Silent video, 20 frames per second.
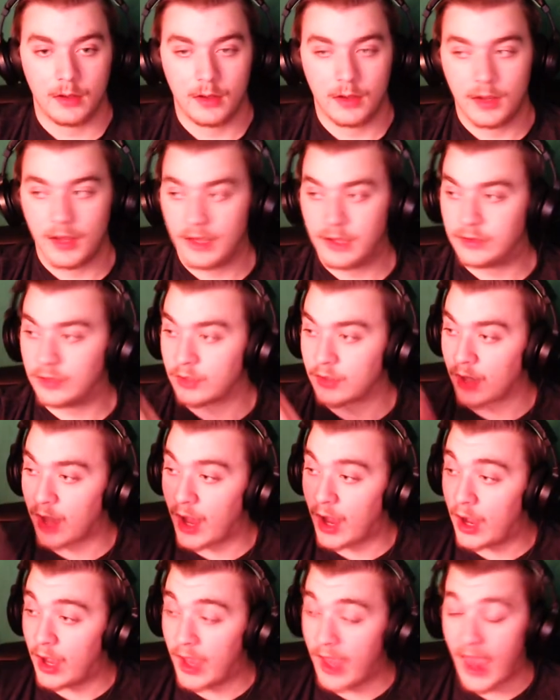Took an
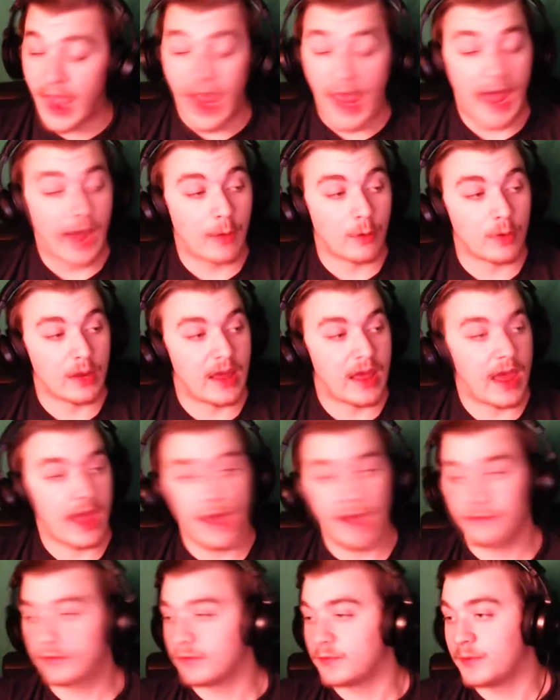hour and a
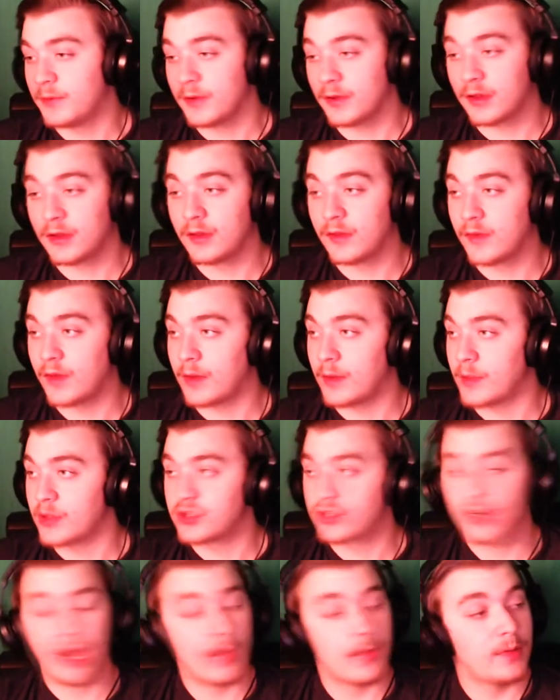half to fucking set up my
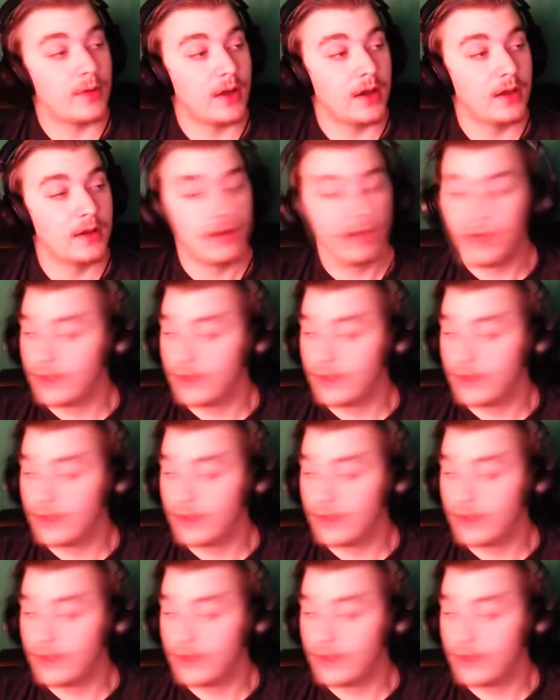tripod,